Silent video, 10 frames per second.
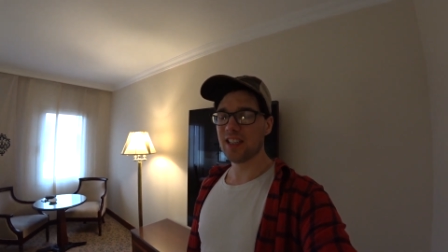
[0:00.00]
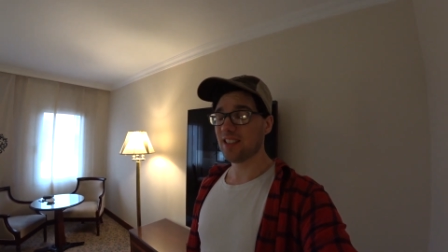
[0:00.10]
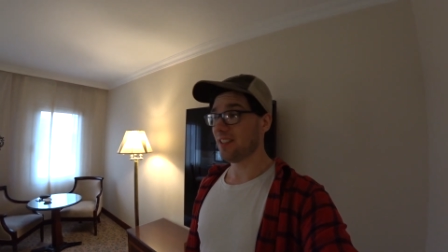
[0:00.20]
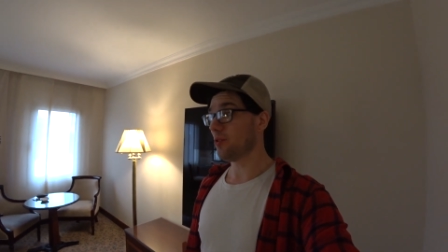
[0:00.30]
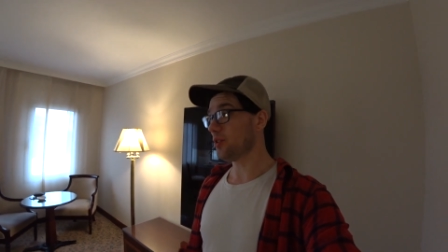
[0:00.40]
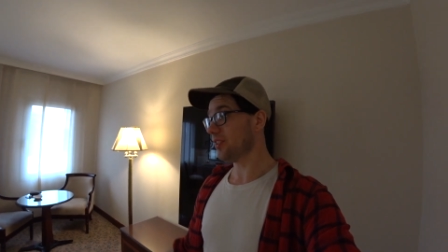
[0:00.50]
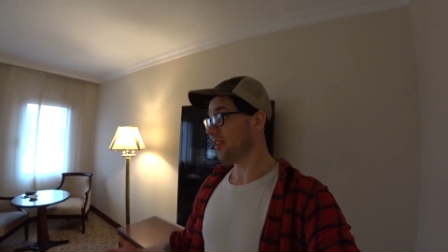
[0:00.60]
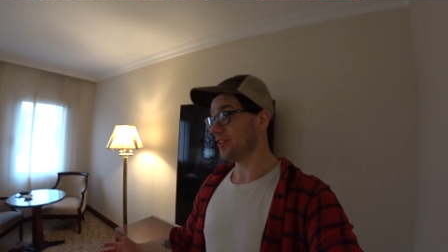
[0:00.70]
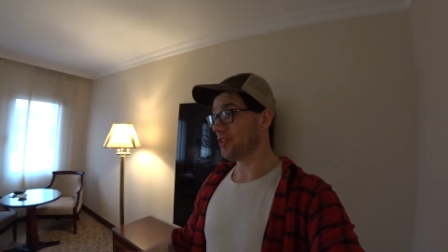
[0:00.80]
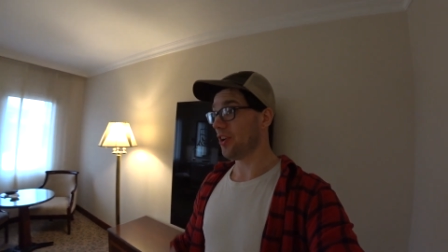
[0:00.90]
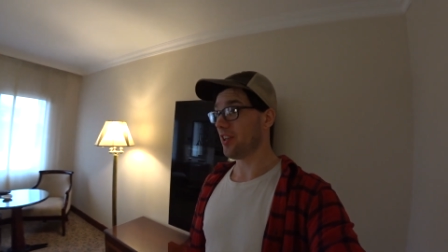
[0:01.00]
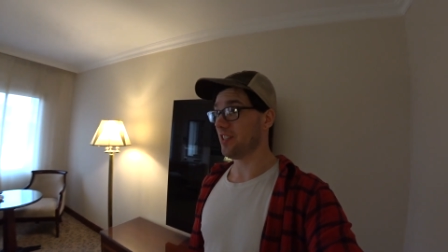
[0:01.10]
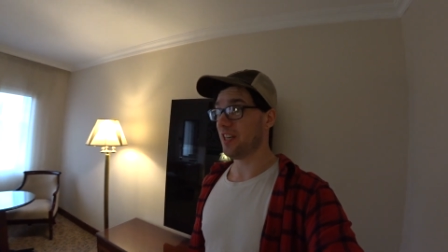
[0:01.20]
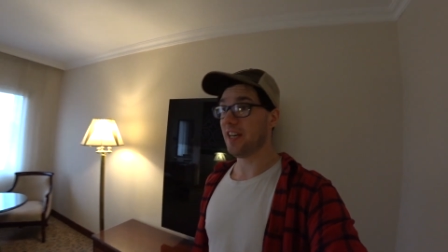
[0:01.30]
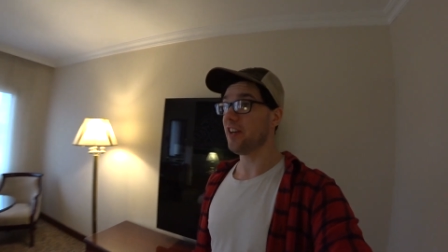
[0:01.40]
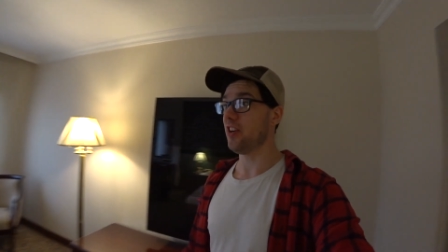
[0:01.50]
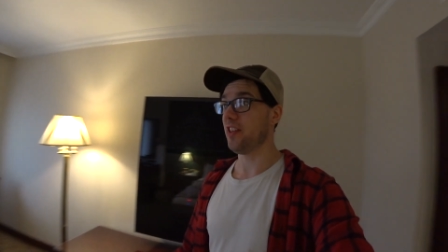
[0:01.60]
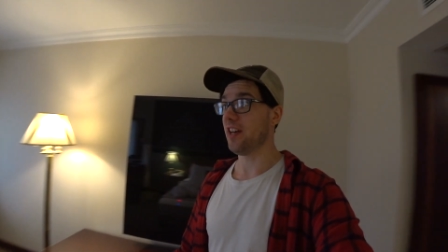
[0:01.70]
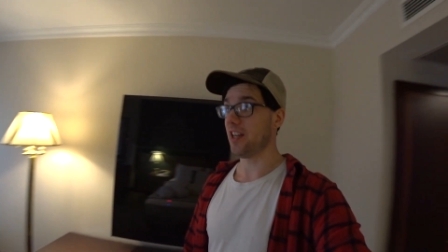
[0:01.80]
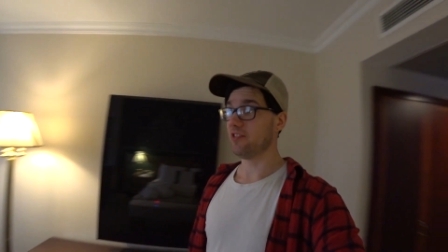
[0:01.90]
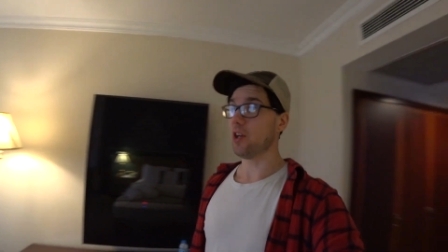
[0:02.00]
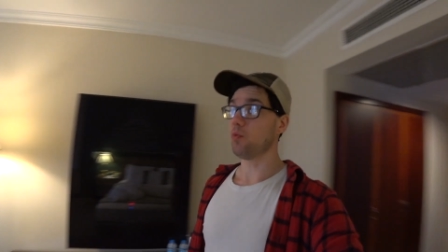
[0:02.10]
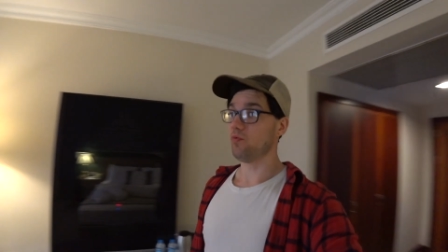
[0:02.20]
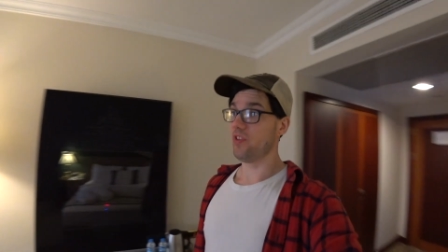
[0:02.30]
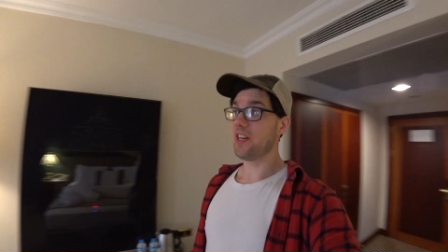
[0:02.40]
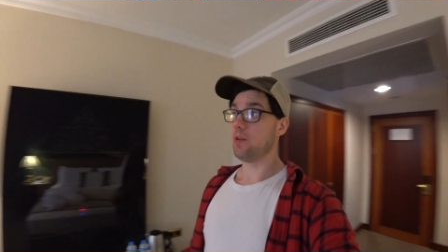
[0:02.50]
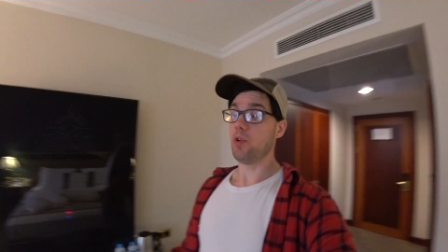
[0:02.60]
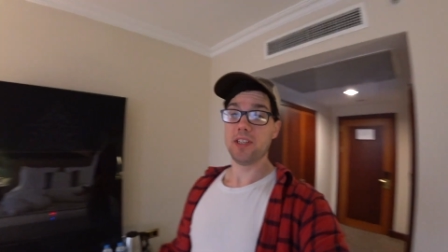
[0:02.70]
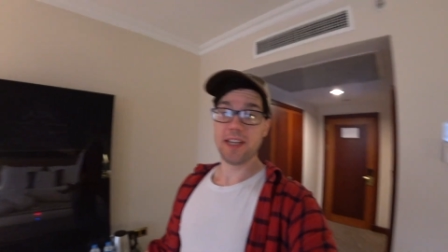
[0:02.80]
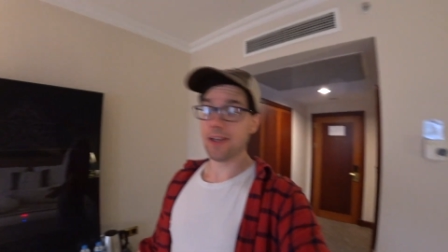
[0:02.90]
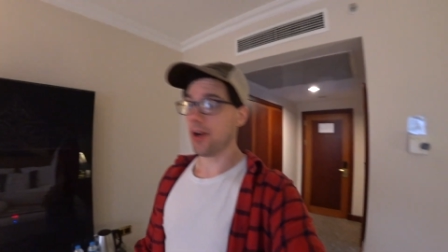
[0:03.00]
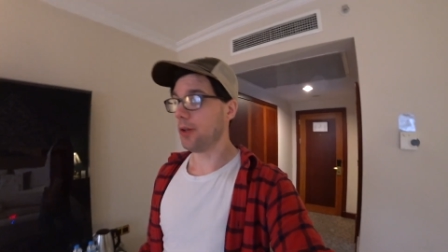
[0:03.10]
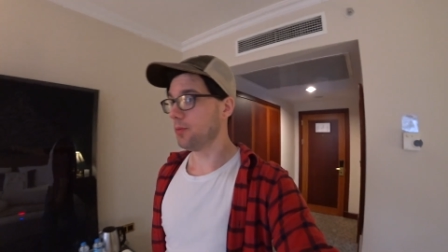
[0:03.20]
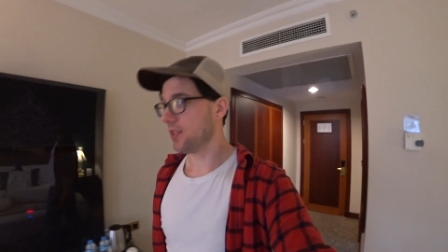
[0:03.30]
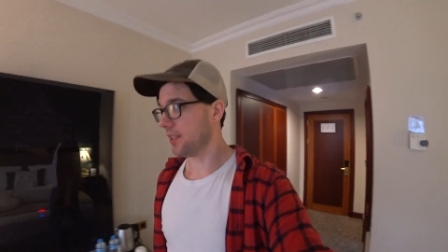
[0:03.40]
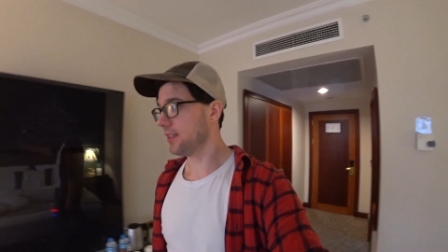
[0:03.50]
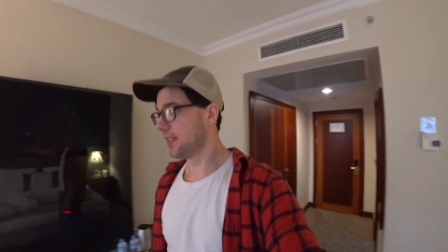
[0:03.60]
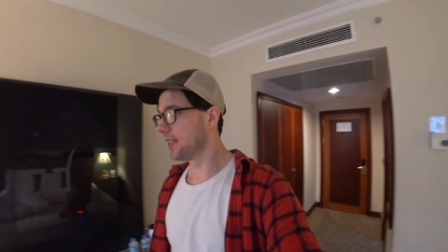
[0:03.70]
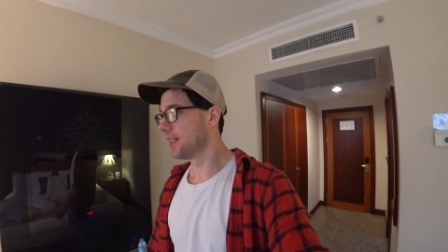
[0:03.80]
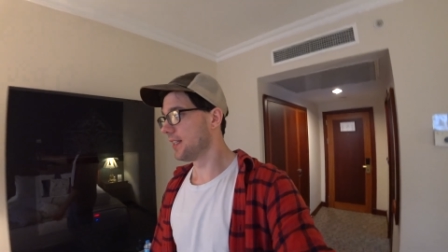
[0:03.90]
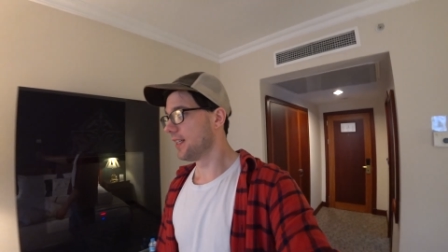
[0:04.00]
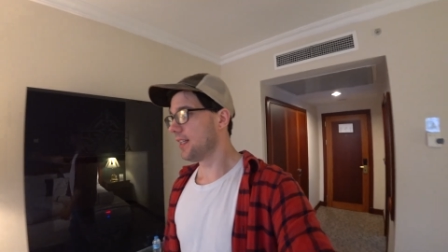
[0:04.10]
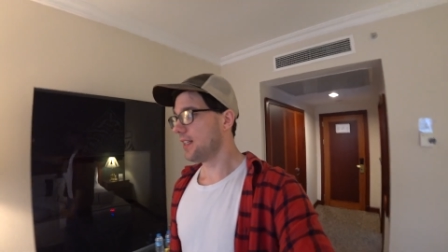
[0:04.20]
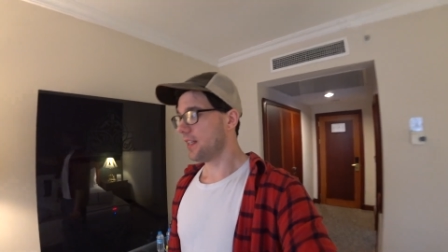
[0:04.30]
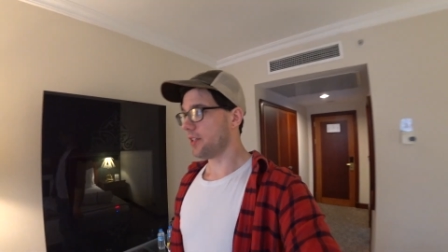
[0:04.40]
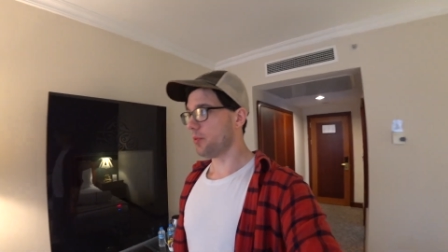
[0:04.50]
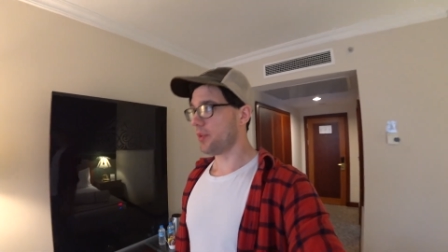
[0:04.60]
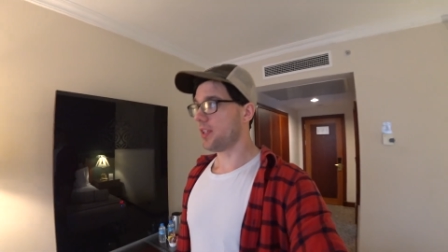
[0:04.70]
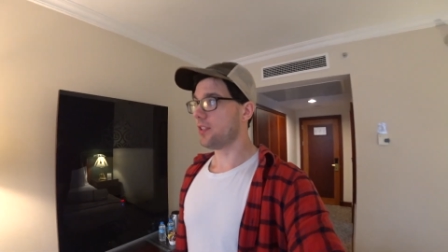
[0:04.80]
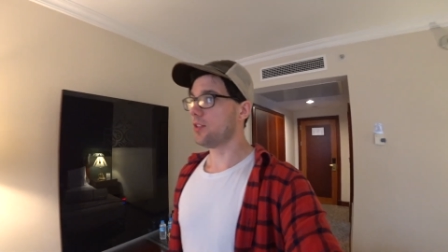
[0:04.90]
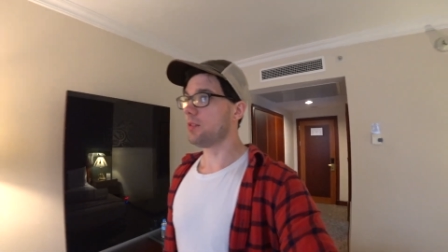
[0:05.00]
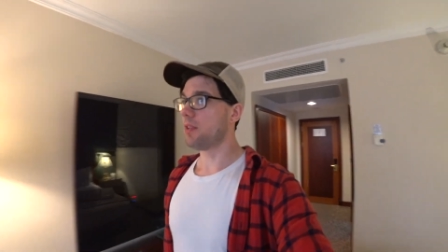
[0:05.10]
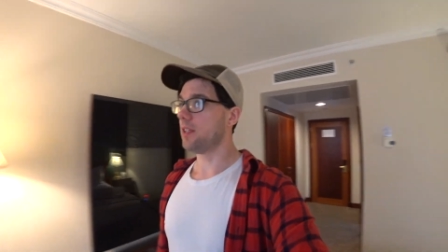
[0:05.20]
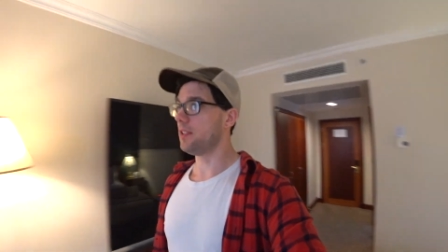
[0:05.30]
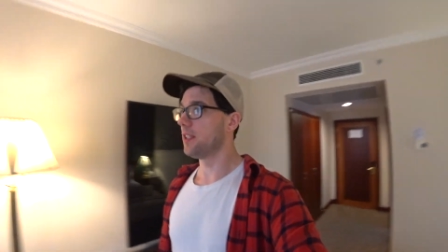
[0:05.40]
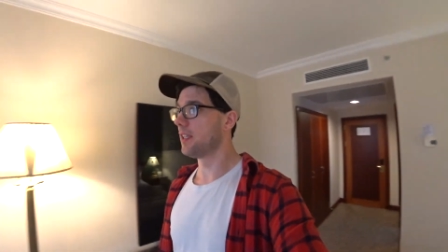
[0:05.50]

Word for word: So I've also got Turkish lira that I don't really want to take home, so that's what we're gonna do tomorrow.